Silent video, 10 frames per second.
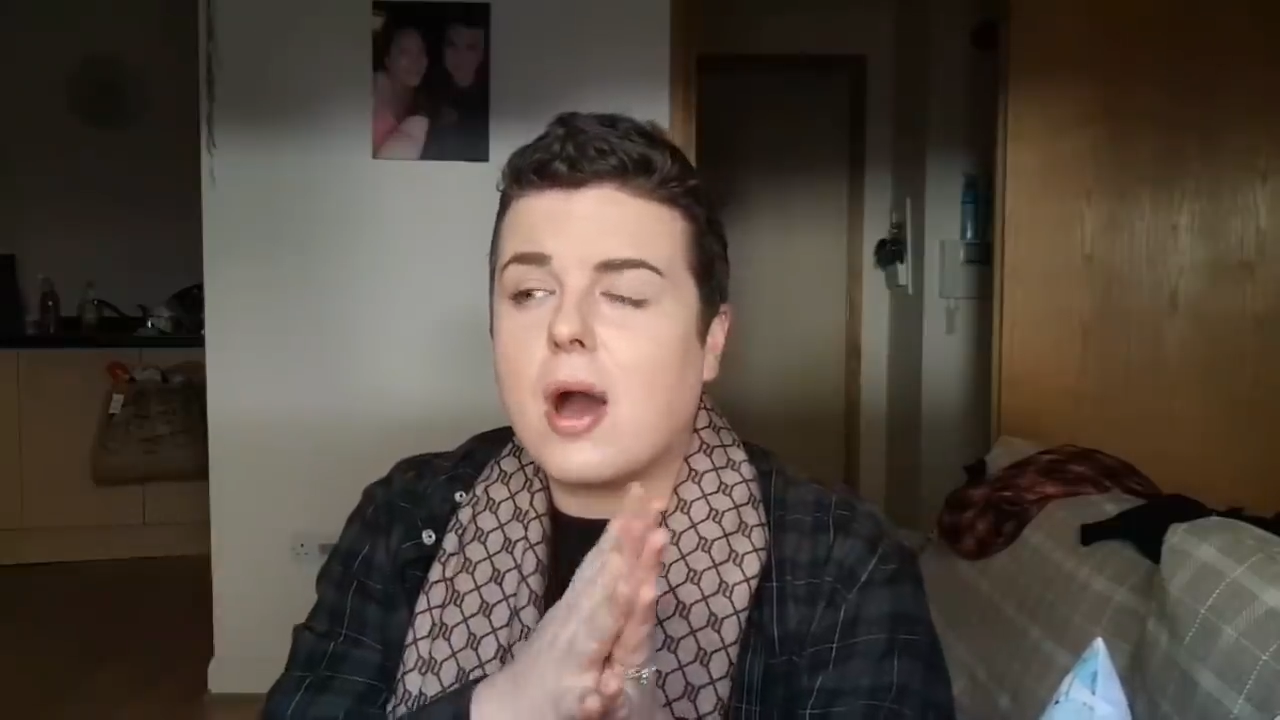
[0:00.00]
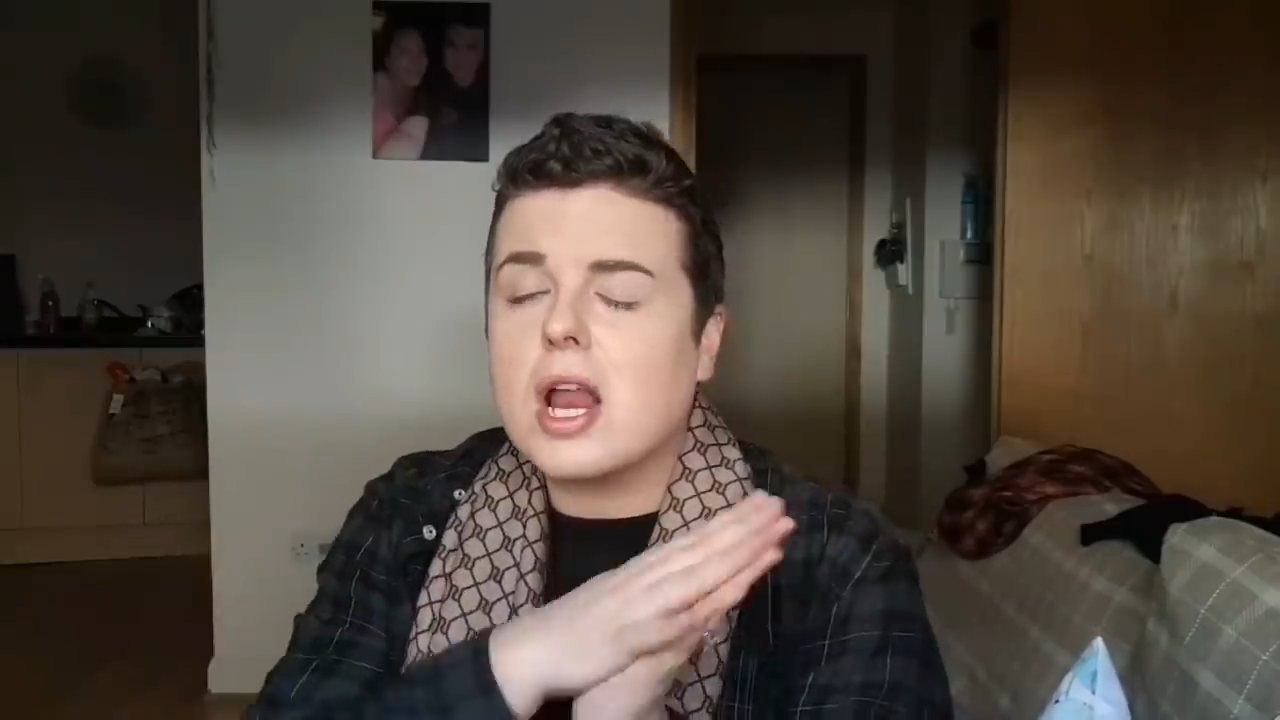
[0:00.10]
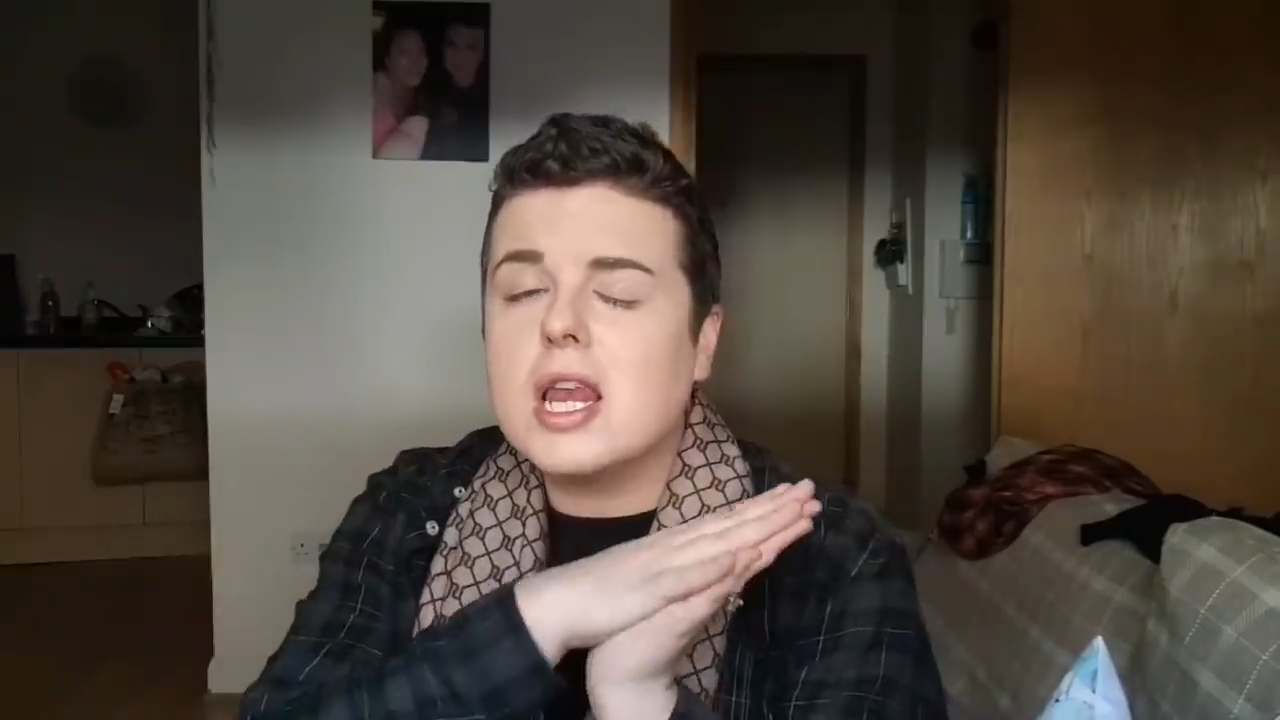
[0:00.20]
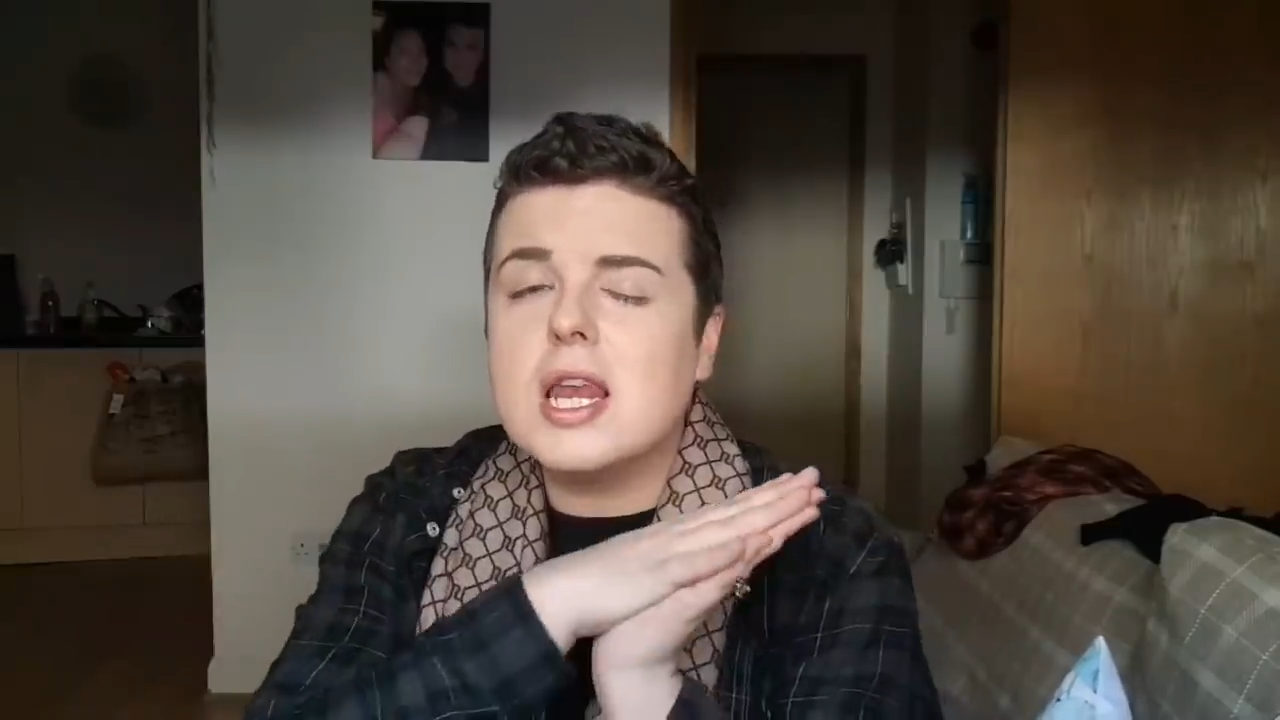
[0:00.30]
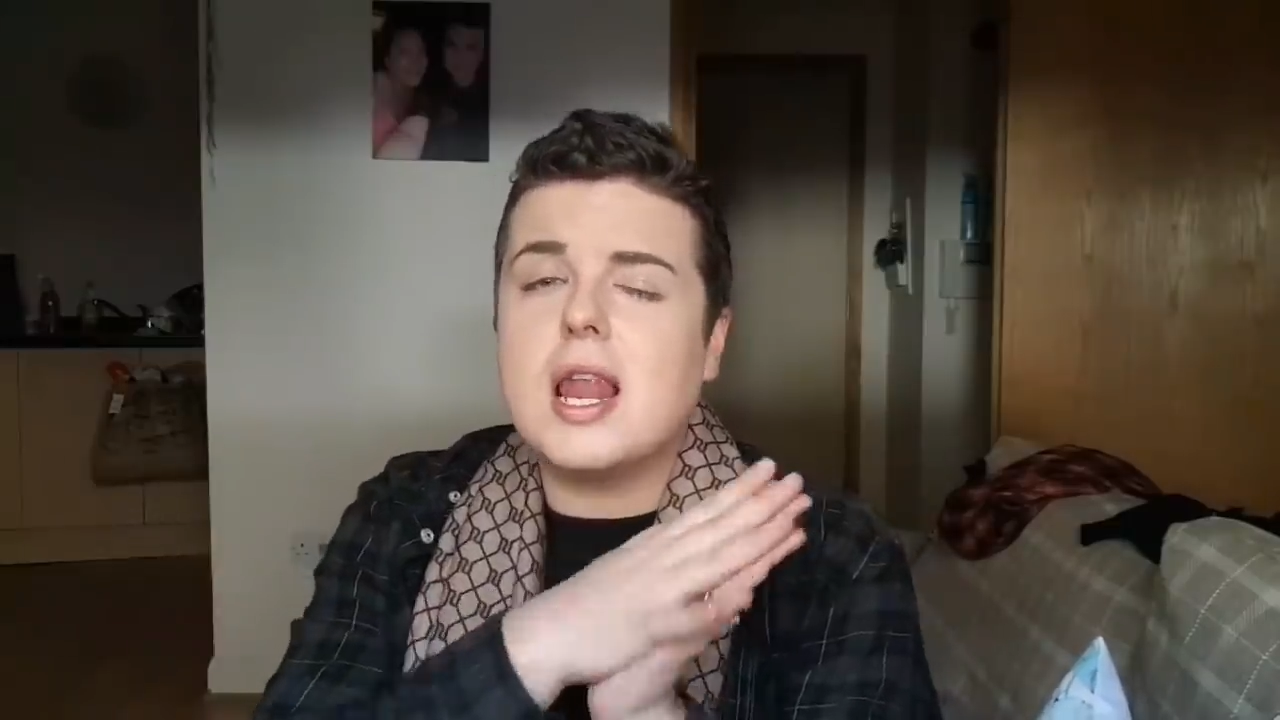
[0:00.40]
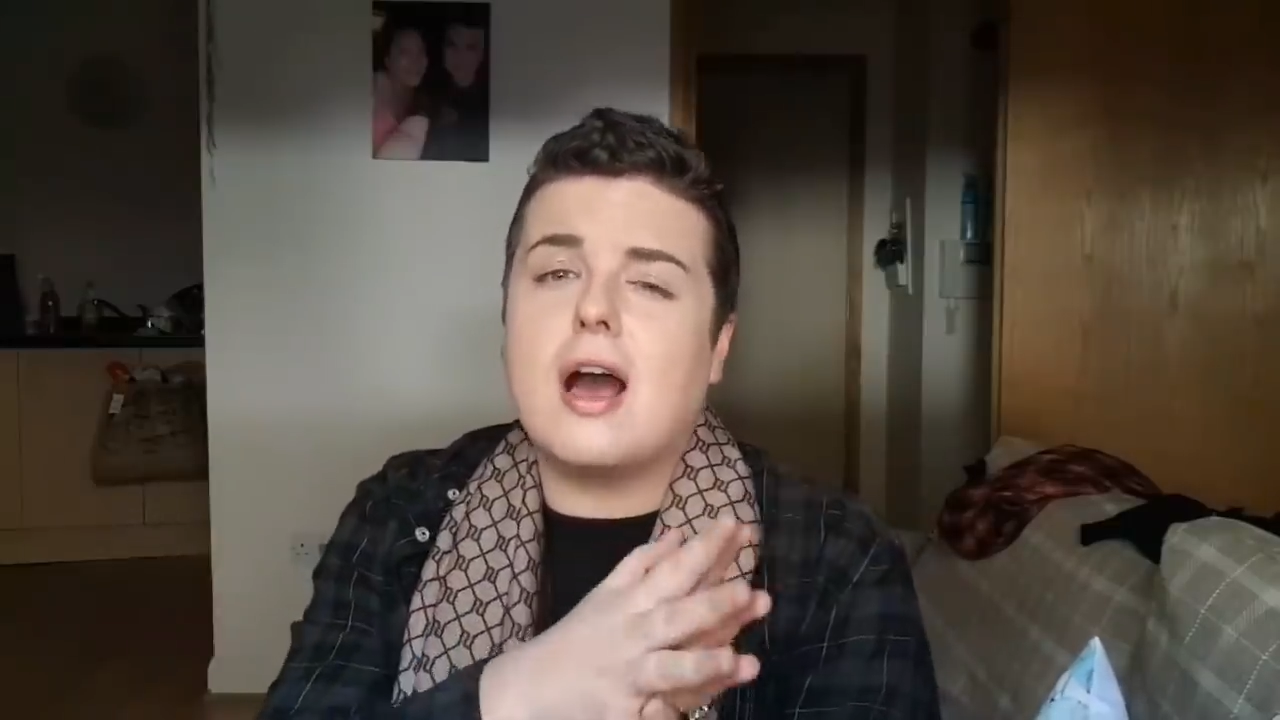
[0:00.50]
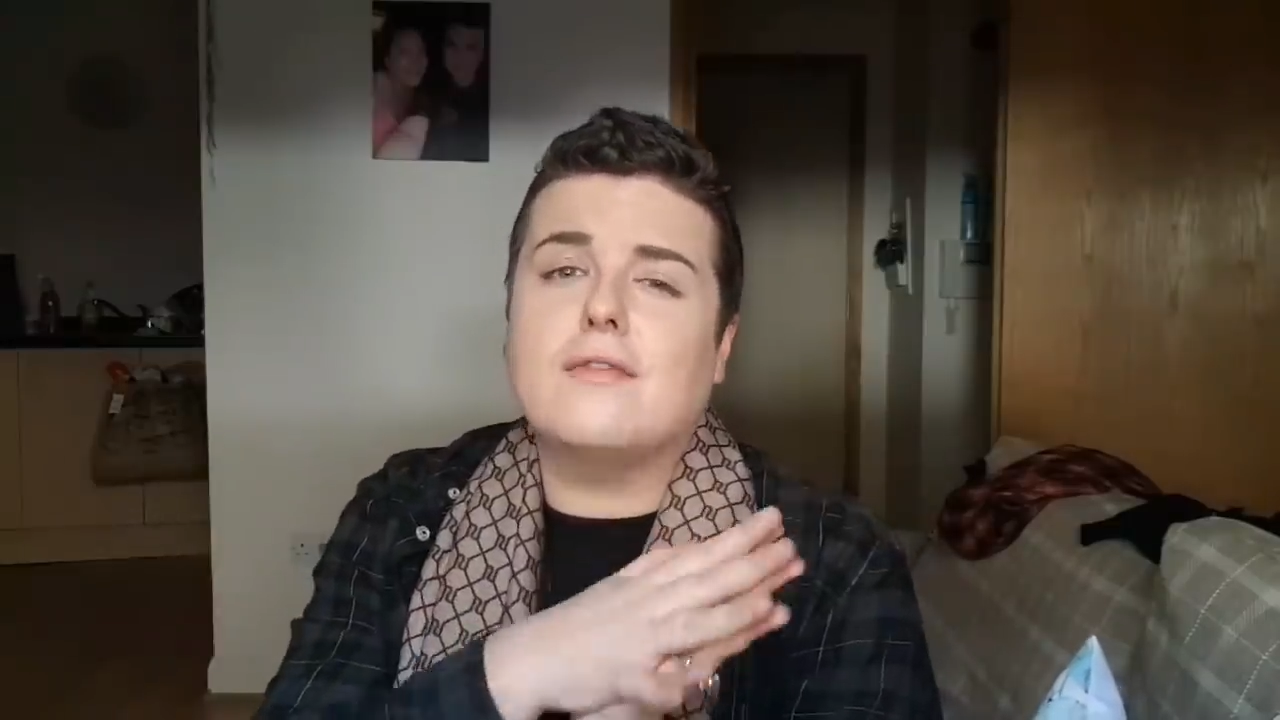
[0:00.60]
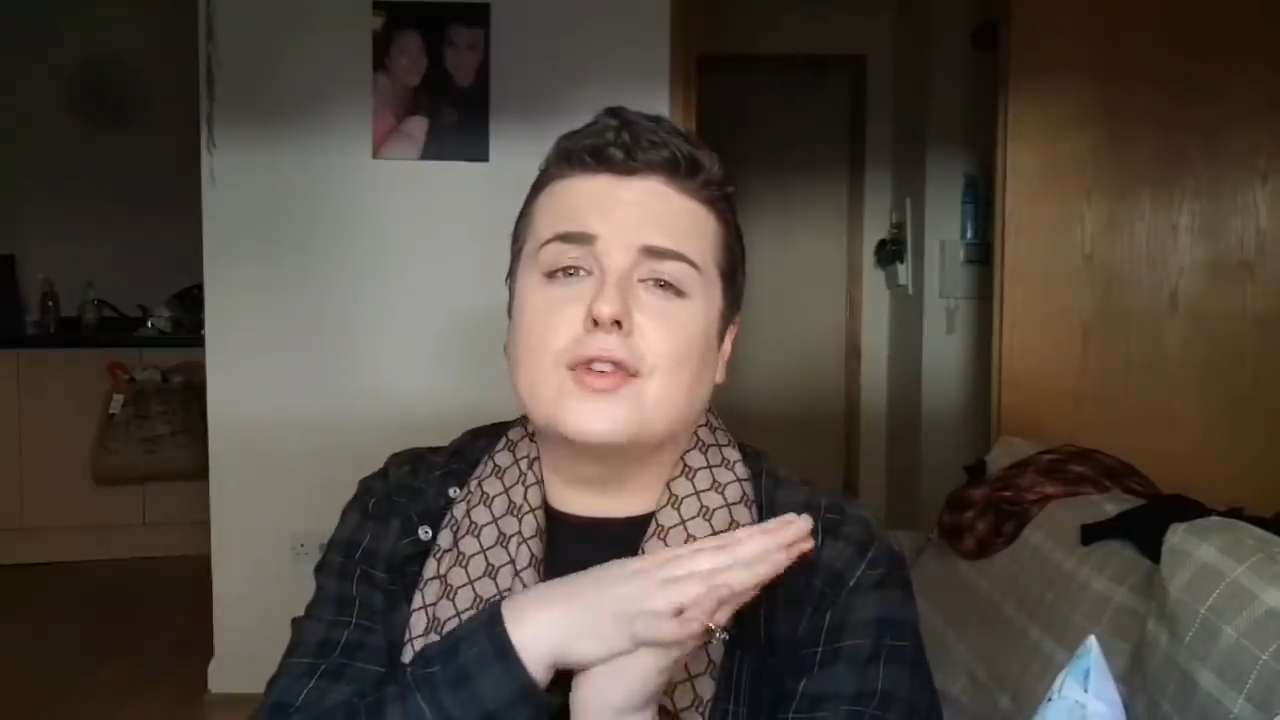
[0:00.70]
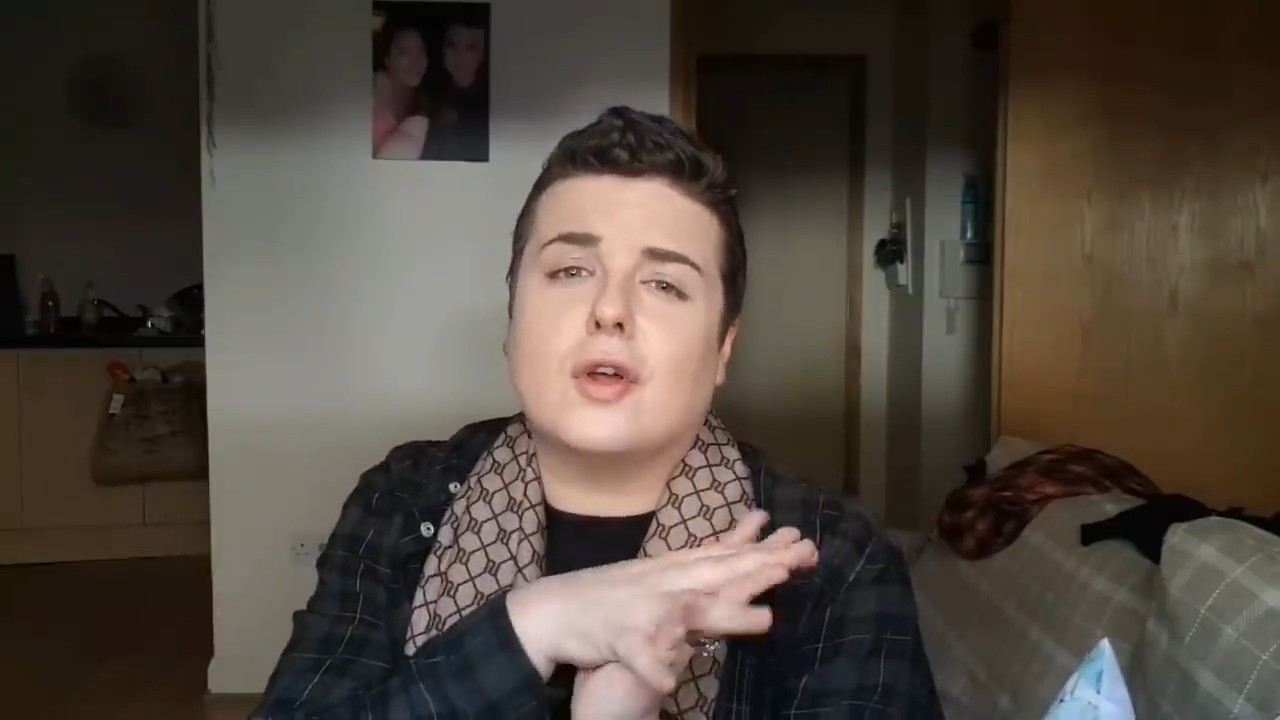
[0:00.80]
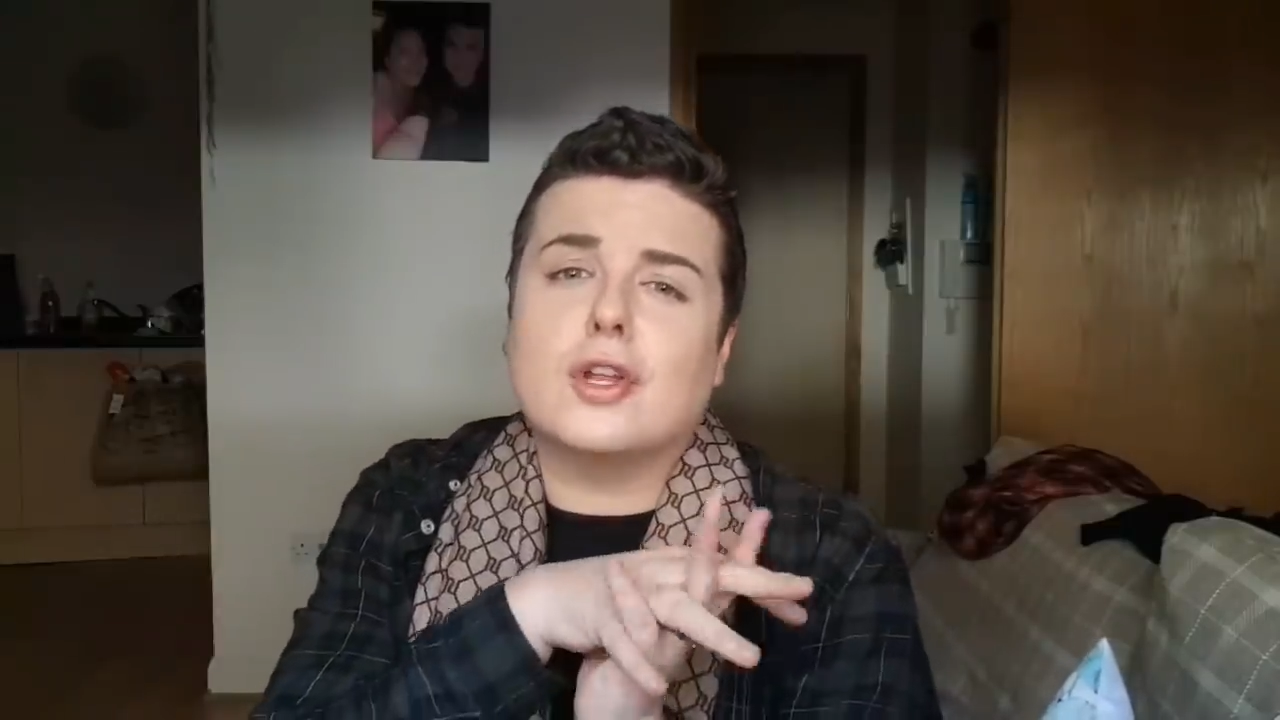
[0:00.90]
I
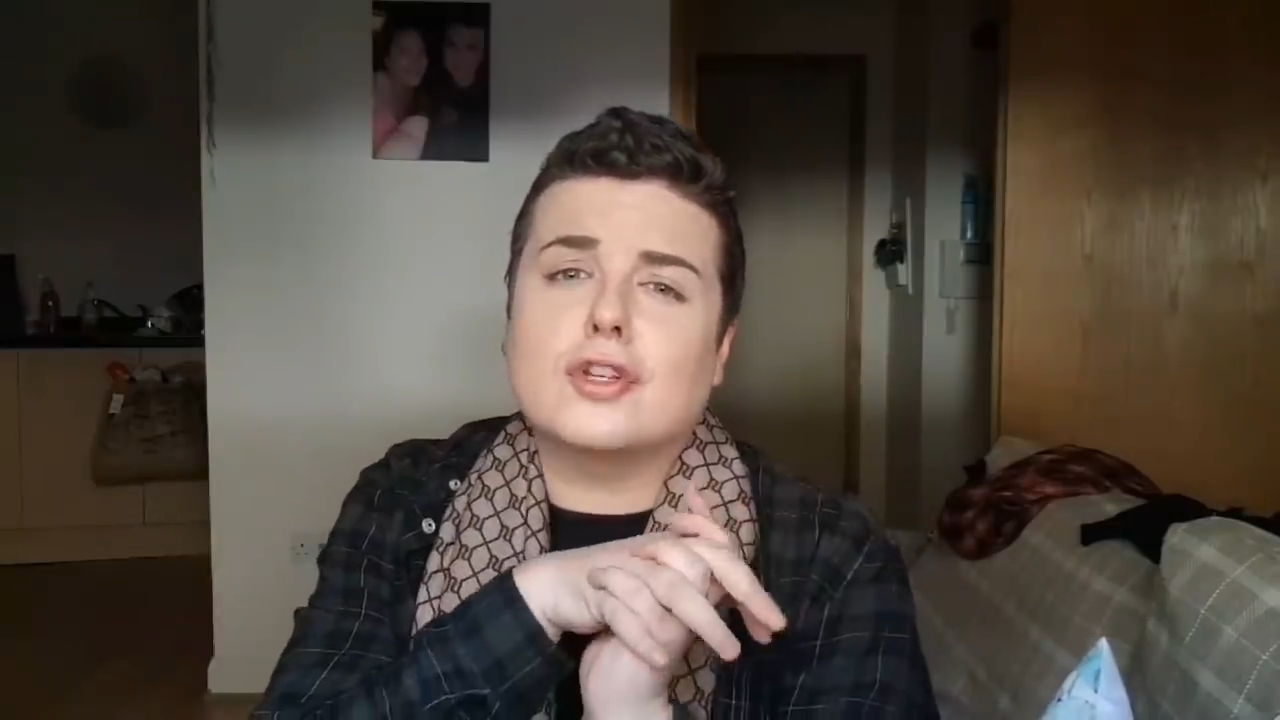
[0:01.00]
love Dollar